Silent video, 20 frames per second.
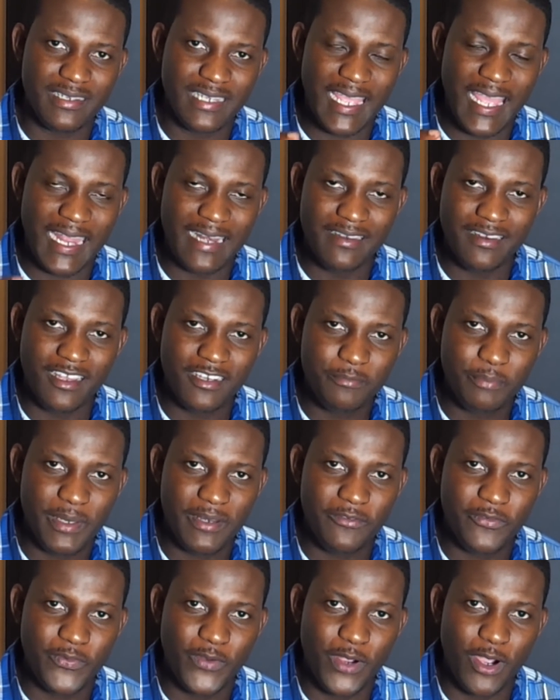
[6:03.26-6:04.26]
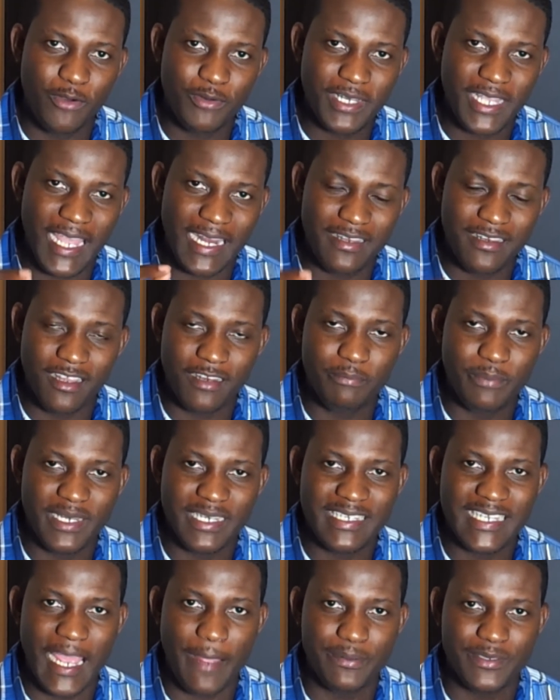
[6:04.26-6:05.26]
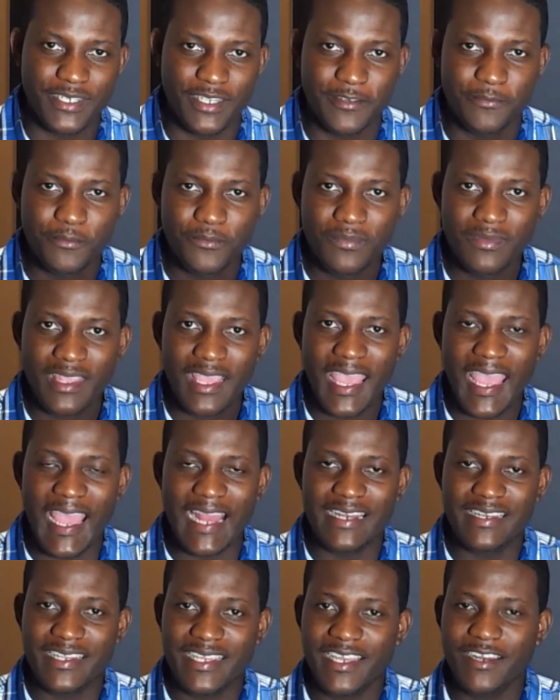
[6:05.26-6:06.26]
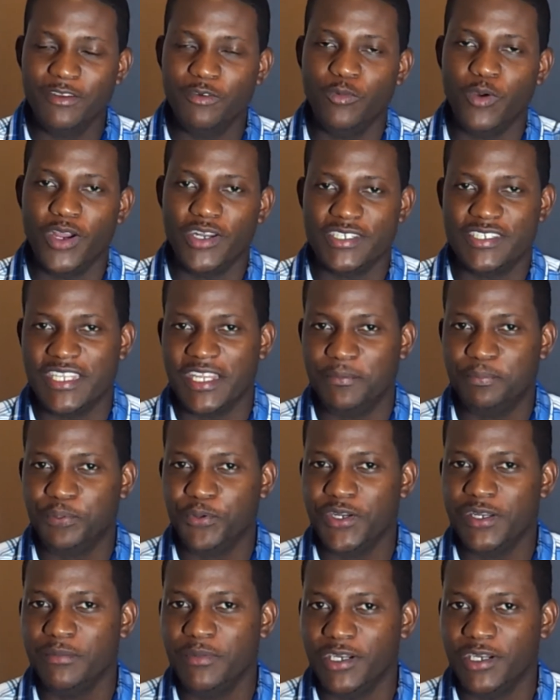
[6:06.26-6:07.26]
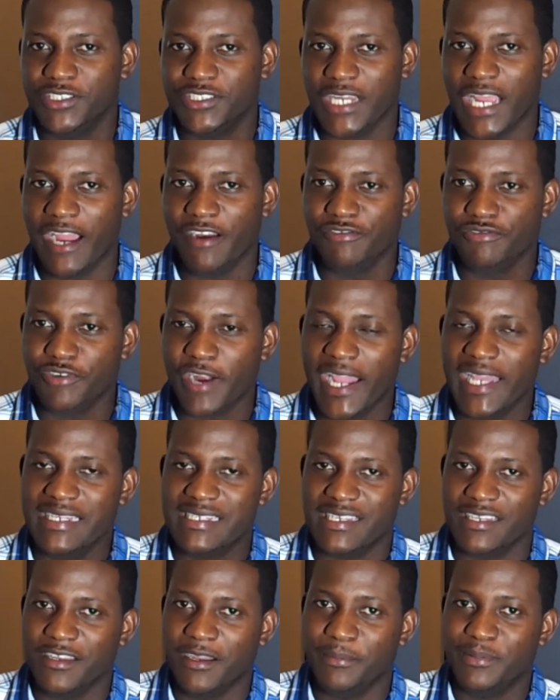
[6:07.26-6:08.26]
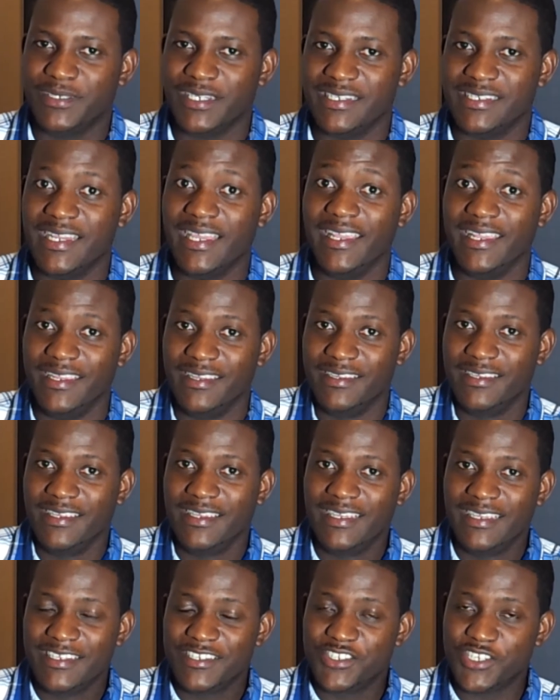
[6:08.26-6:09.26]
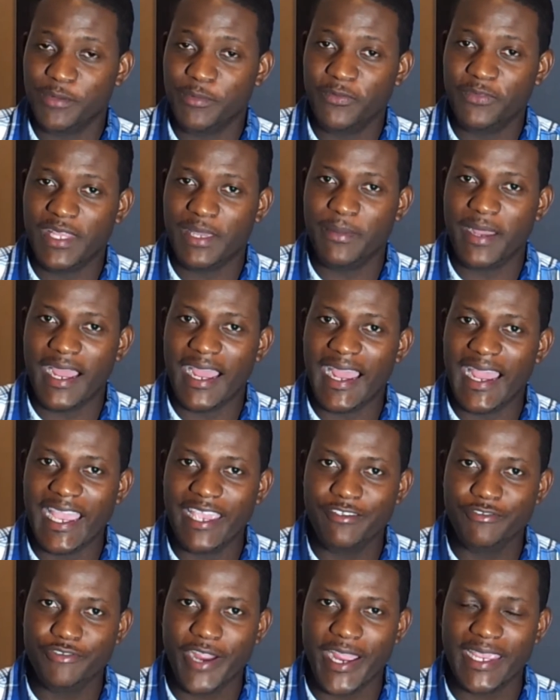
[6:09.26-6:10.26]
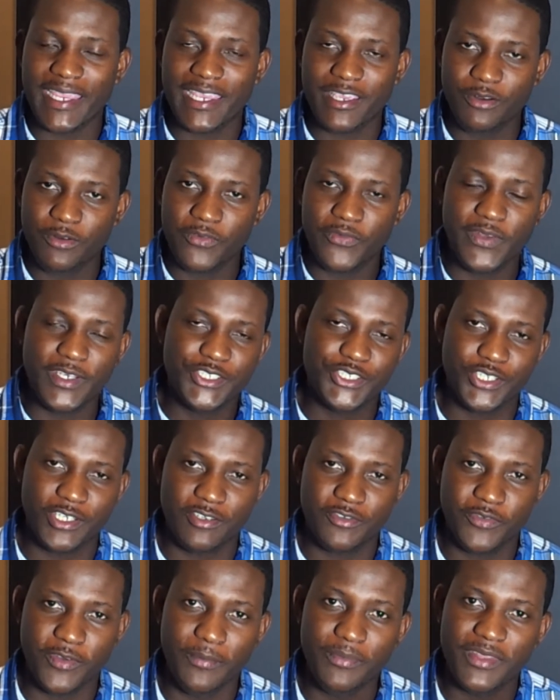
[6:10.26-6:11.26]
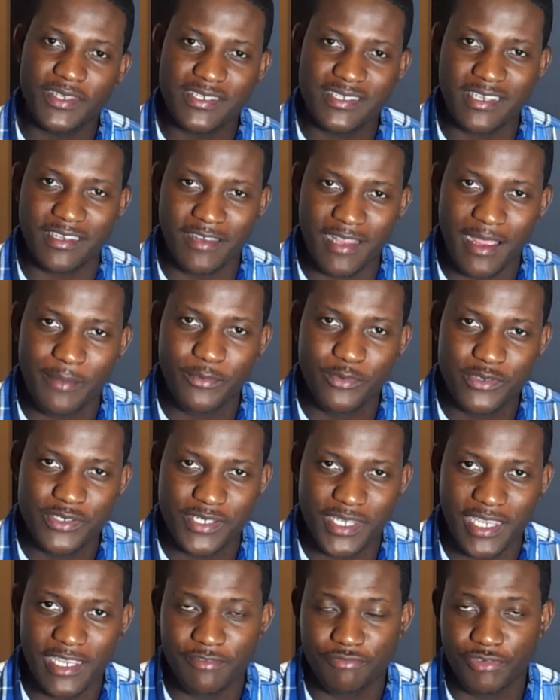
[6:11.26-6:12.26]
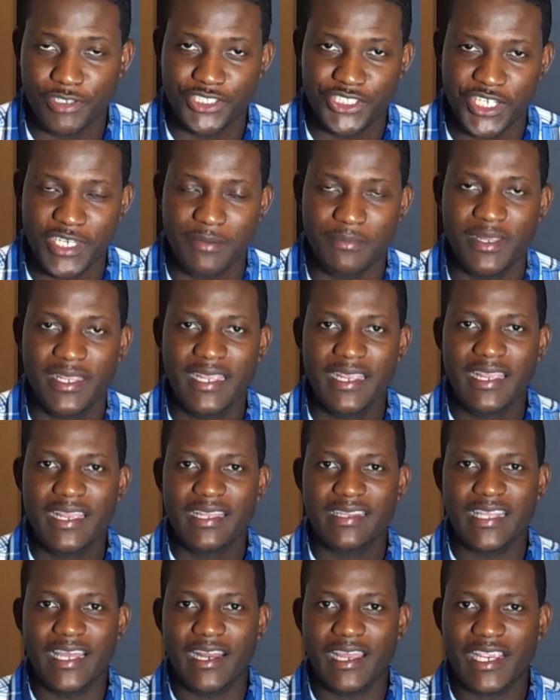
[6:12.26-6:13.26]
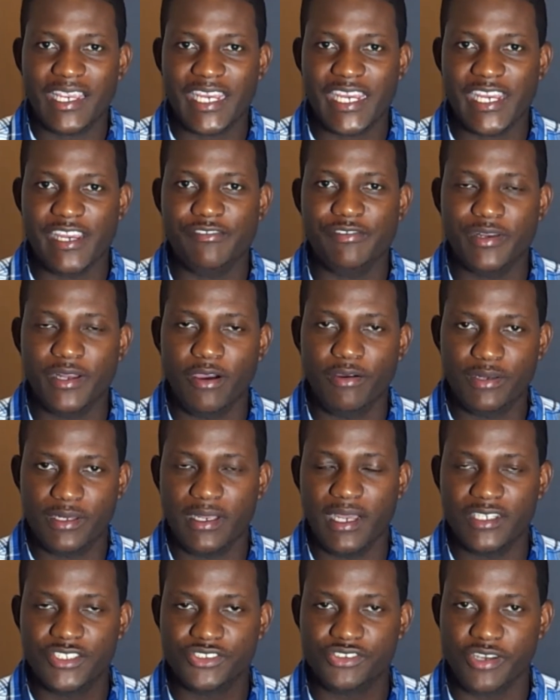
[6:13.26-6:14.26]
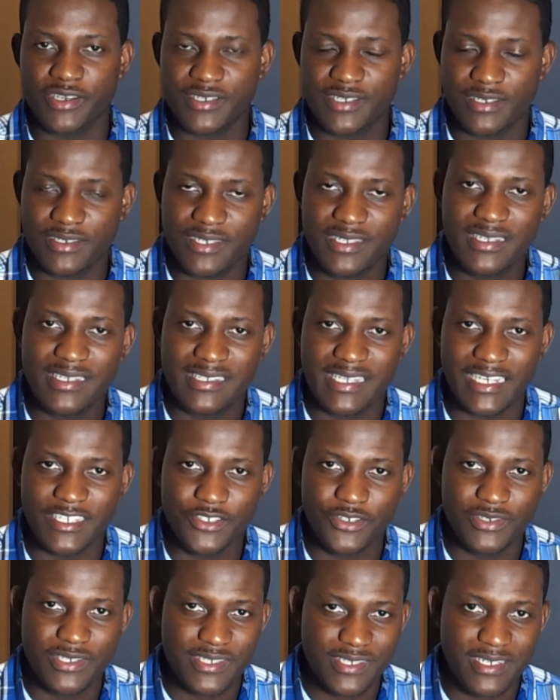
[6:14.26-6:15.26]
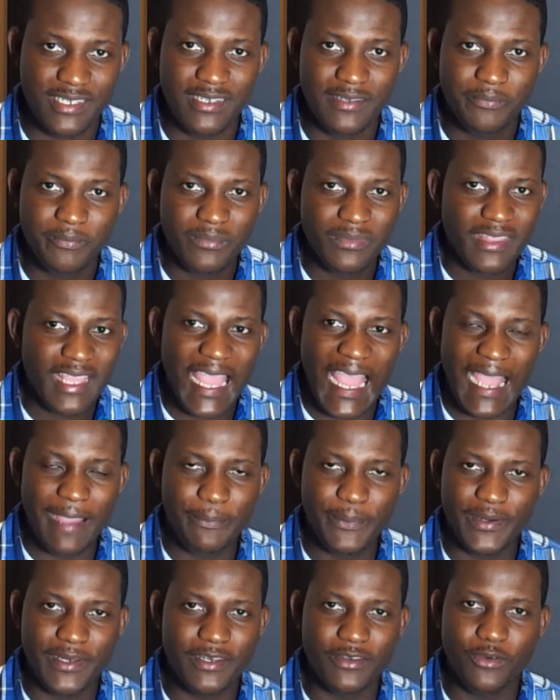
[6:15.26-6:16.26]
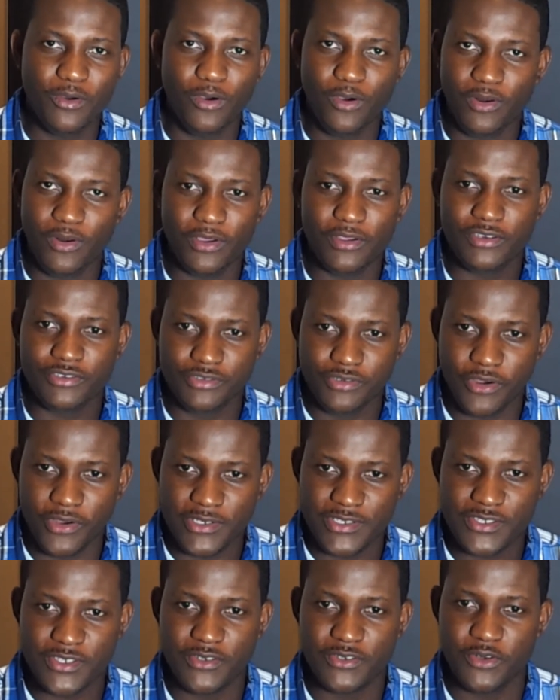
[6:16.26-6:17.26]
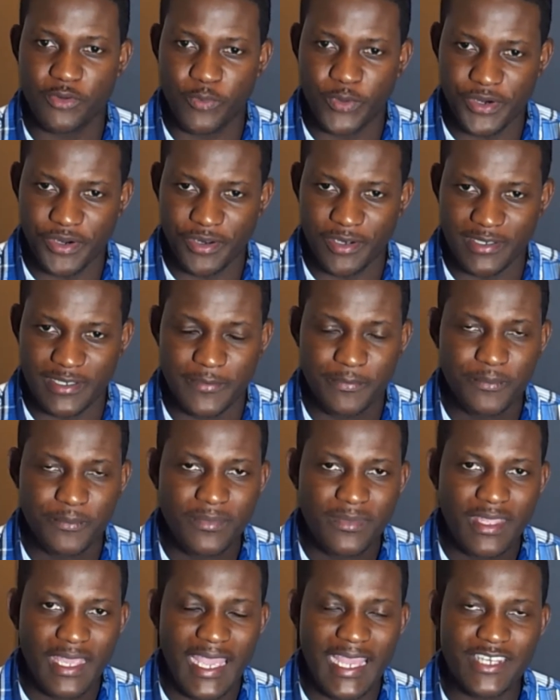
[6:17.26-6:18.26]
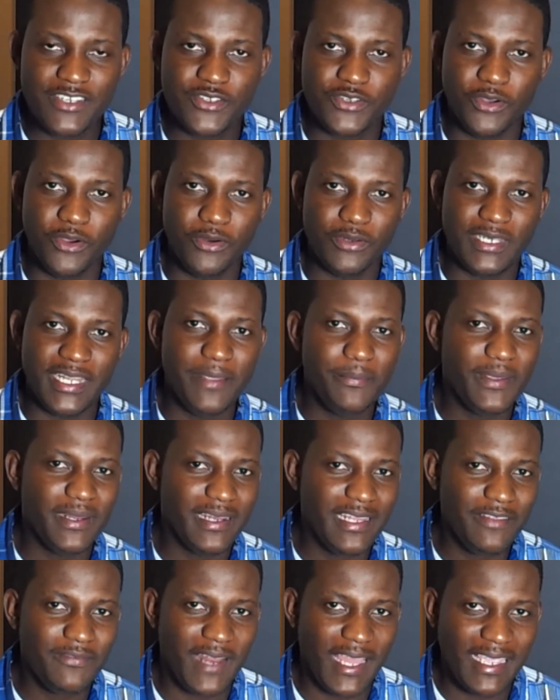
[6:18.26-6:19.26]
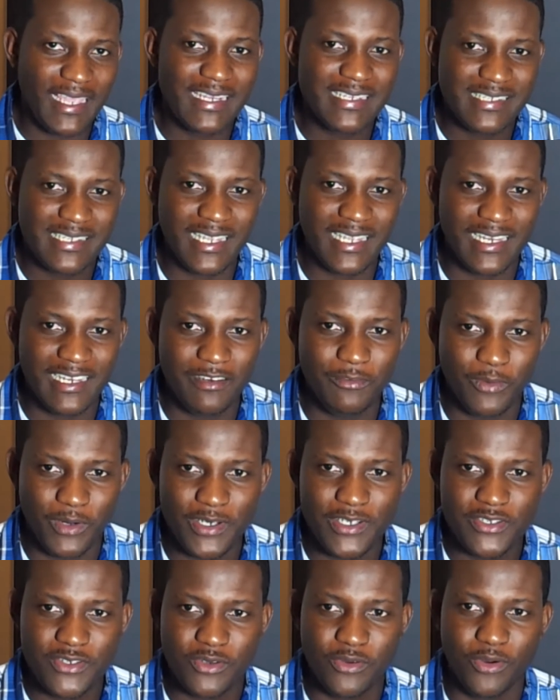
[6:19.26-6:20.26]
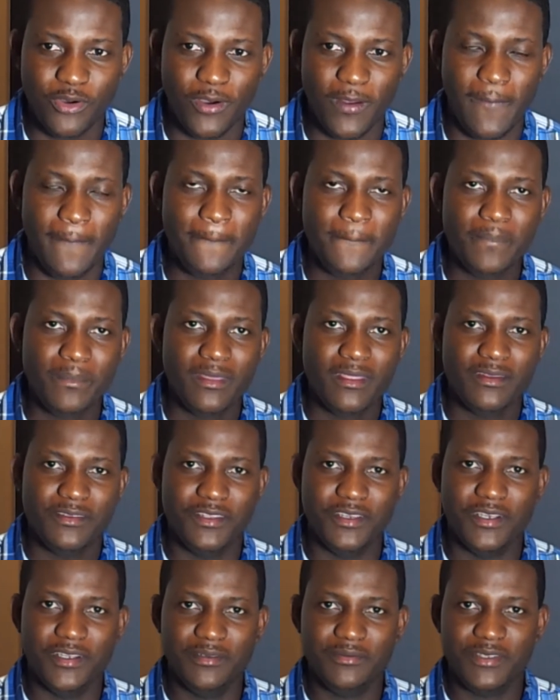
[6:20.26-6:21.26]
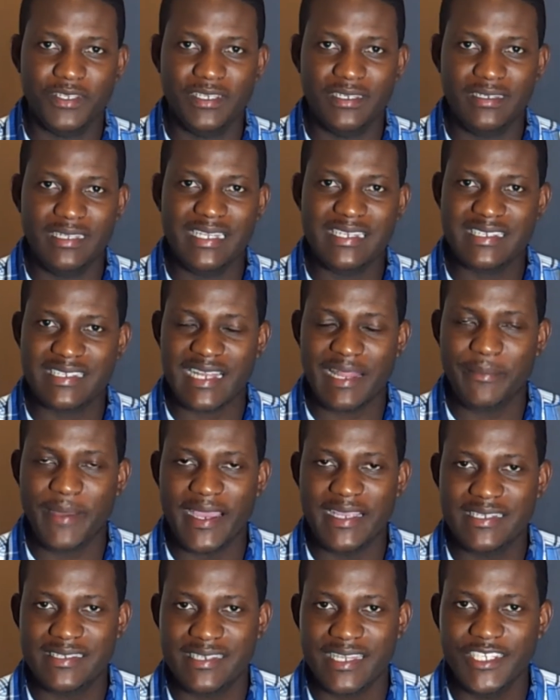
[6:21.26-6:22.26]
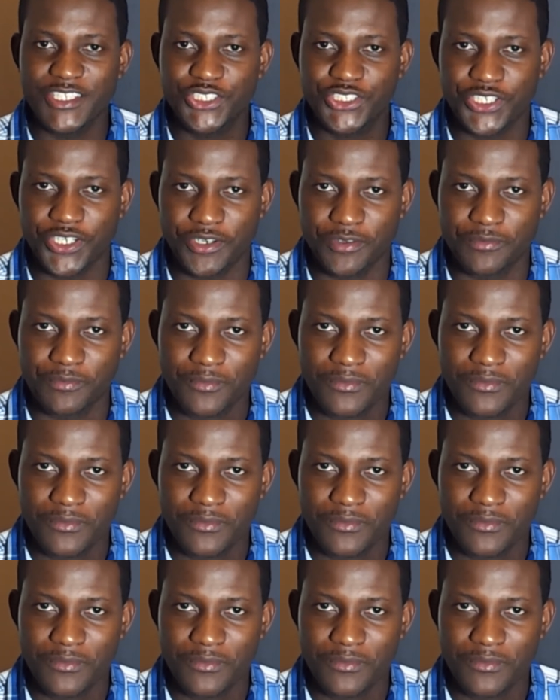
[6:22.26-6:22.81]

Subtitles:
they had not been found, they had not been captured. And they are the ones that pretty much are rising up today. Some of them are high-ranking officials from the Saddam Hussein regime that are carrying out the atrocities that you see happening all across the world. And so they believe, like I said, in what is called the Islamization.